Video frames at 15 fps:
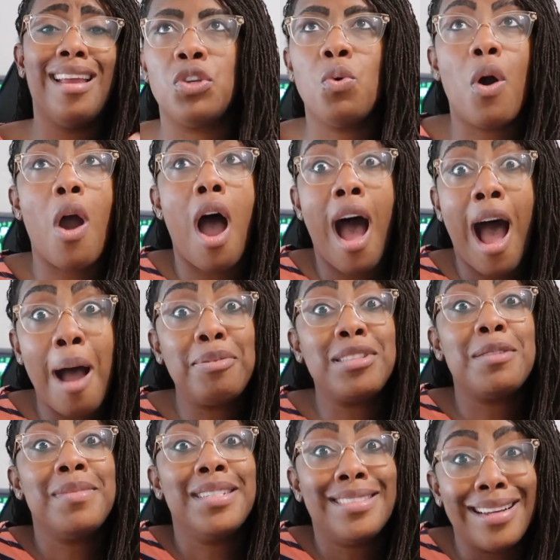You are
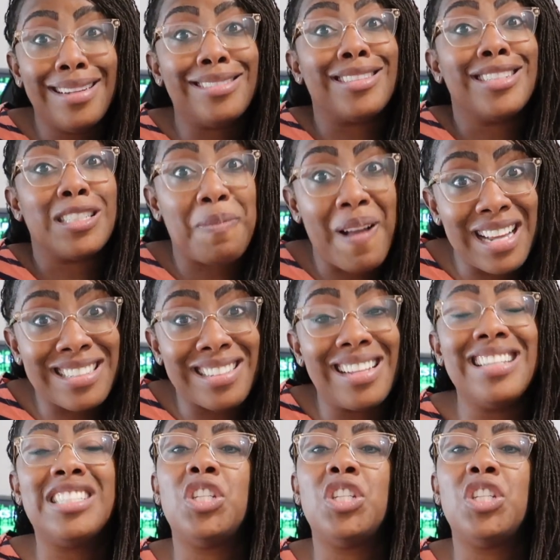optimization specialist.